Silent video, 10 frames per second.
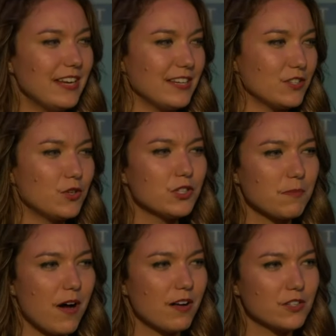is too
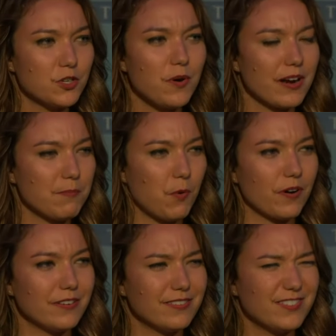small, too
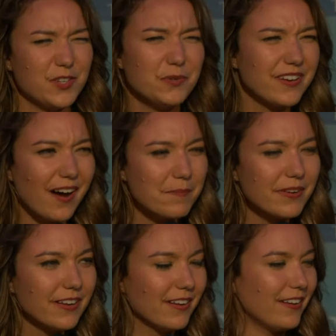unimportant, too
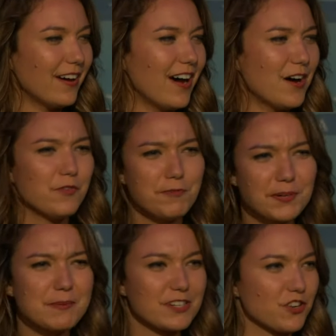dumb. Uh, we've
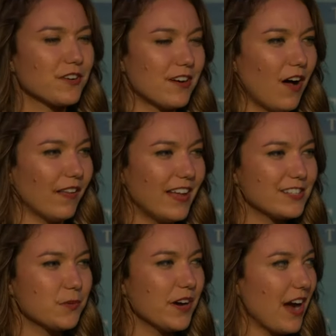pretty much heard it all, and
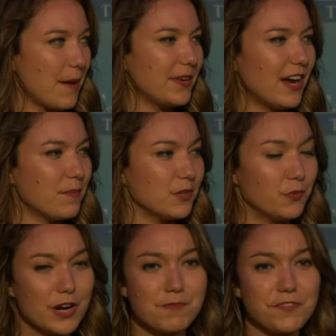so we are happy to help you.
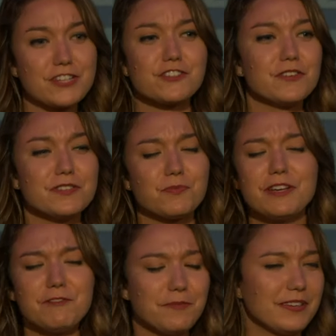We are professionals.
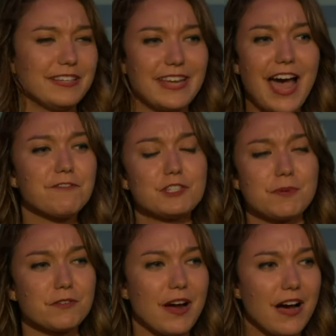We've YAF has
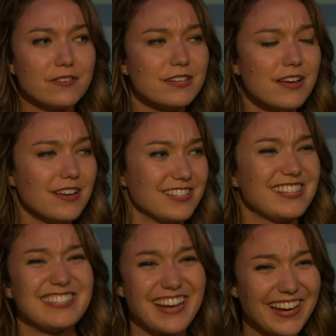been around
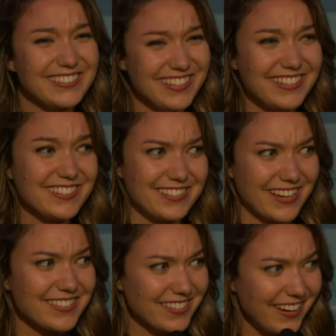since
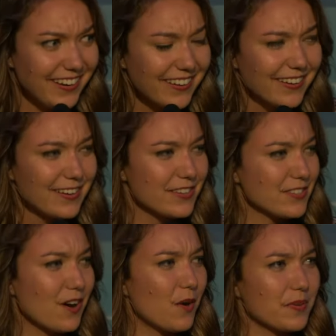1960.
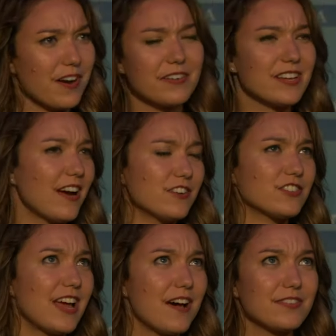So with our entire
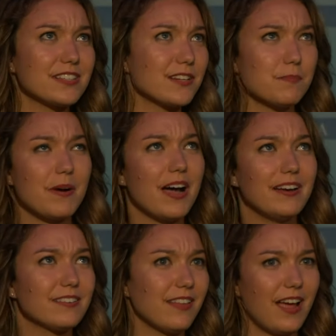staff, that's a
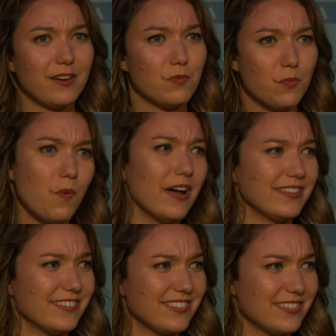combined like what
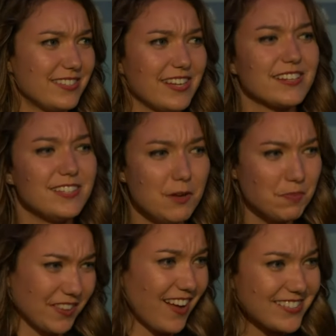60
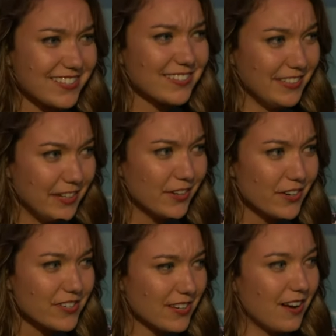plus
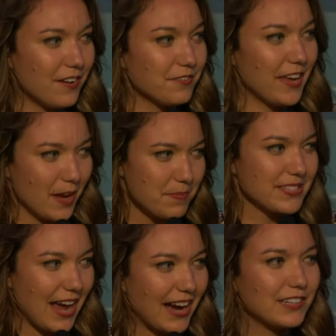years of
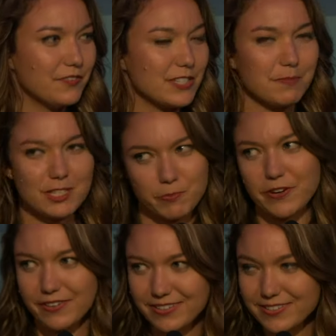campus activism
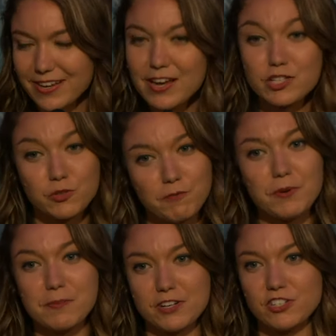experience. So we've
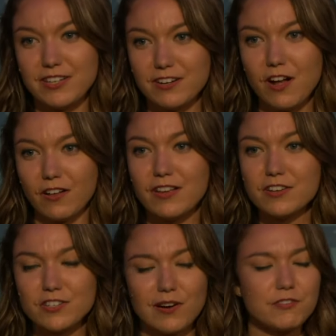pretty much seen it all.
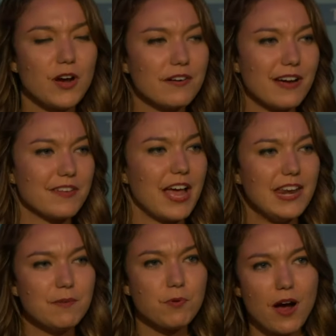So if you ever have
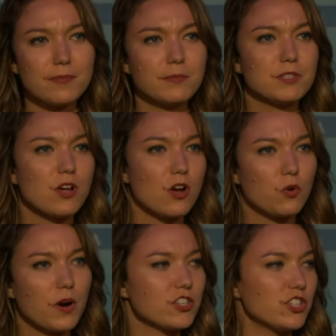any problems,
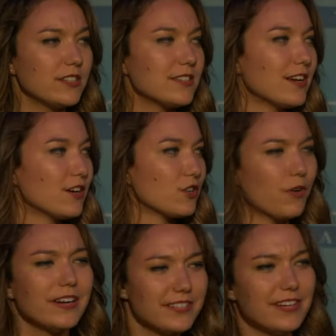questions,
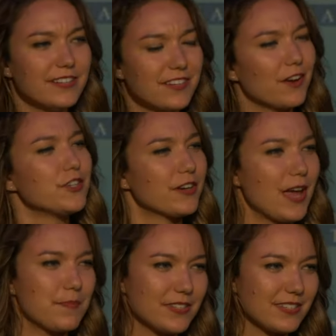crises on your
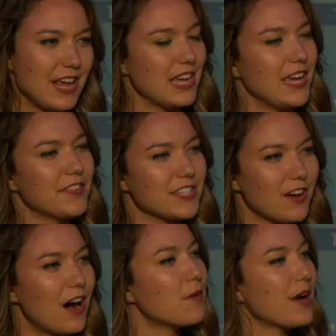campus, give us a
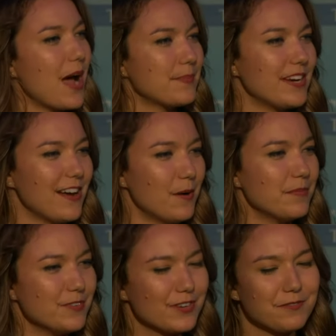call. We're happy to help.
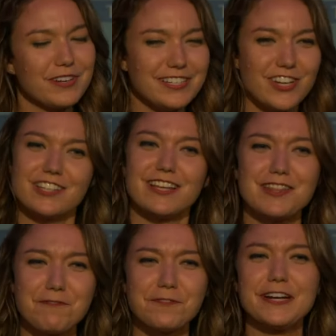You can reach us at
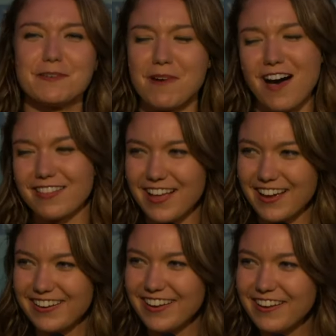the Freedom
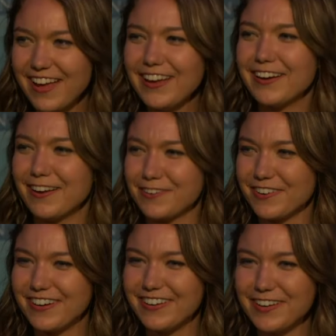Hotline,
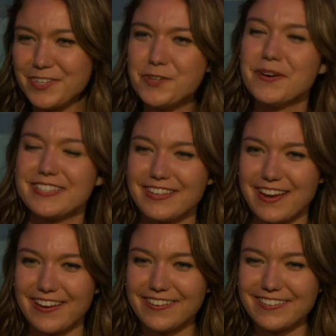800
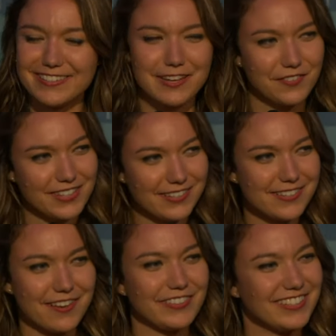USA
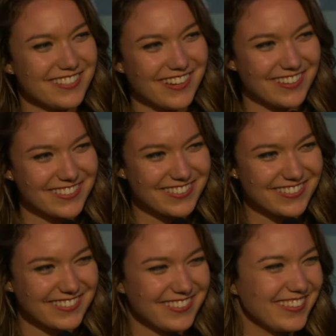1776.
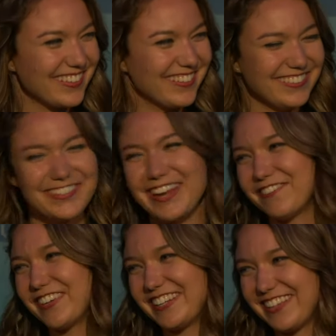You can't
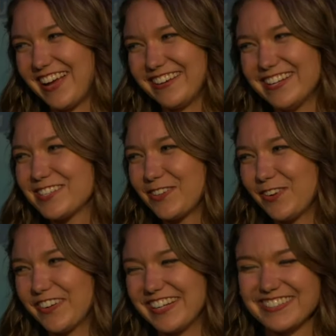forget that. It's
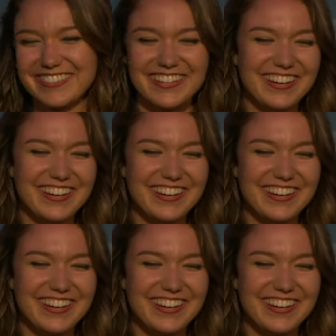glorious.